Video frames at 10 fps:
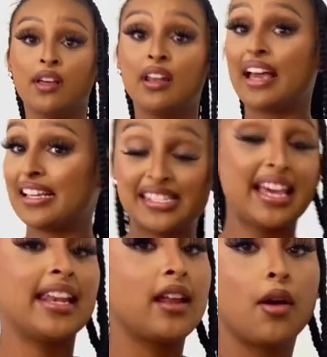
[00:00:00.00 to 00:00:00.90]
Like I
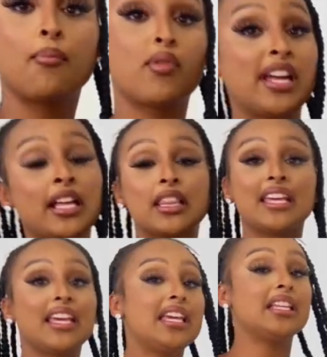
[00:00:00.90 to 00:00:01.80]
said, bring the
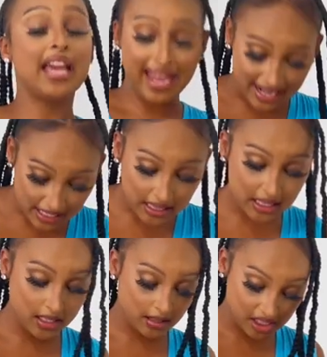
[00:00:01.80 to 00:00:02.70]
heat and
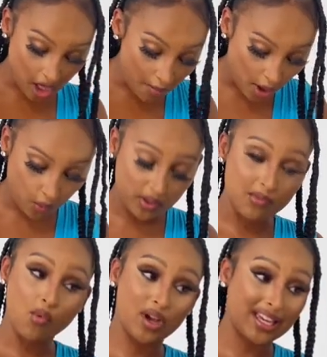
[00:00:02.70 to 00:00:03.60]
the summer with
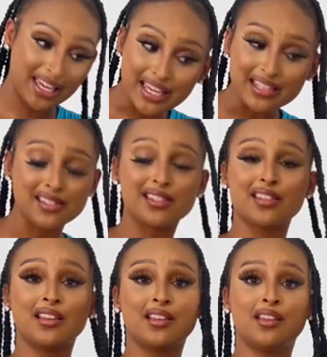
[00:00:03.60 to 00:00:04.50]
more heat.
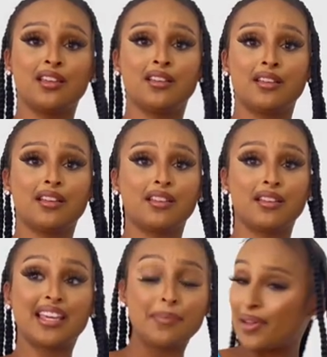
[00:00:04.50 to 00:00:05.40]

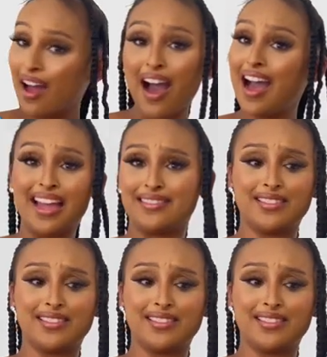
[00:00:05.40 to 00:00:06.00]
Keep it hot.